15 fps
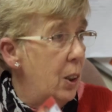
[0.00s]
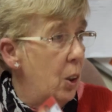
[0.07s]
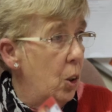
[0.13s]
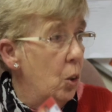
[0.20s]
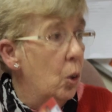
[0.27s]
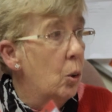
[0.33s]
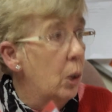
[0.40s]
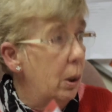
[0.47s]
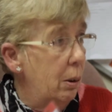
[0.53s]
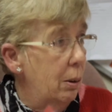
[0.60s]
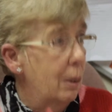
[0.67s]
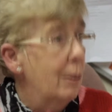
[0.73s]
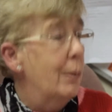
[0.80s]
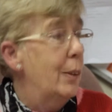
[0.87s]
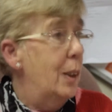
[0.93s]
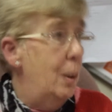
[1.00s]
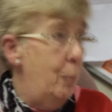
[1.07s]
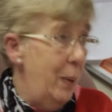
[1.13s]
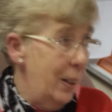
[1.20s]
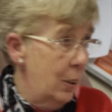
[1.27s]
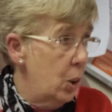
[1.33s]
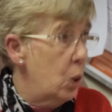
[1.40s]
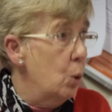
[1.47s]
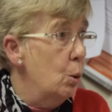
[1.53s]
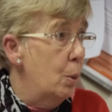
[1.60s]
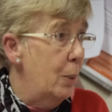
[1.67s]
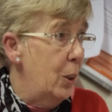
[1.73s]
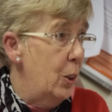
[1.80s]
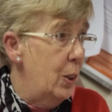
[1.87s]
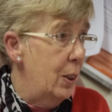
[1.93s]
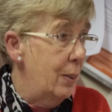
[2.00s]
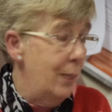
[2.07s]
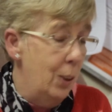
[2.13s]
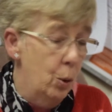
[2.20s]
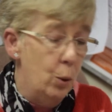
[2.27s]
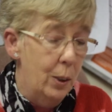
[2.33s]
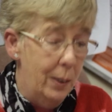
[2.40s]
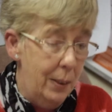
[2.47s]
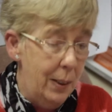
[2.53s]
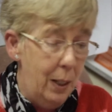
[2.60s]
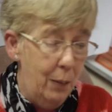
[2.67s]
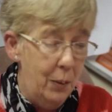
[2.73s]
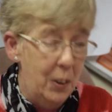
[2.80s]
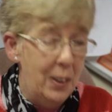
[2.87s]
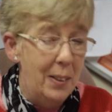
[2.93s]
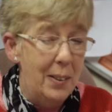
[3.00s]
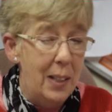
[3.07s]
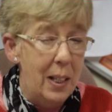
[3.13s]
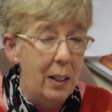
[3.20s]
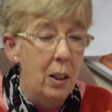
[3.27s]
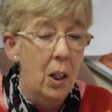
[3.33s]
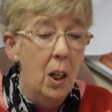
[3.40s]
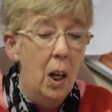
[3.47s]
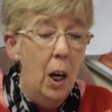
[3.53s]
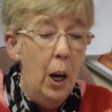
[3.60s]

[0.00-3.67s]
it or not, the parents know about it. They know that the service is there.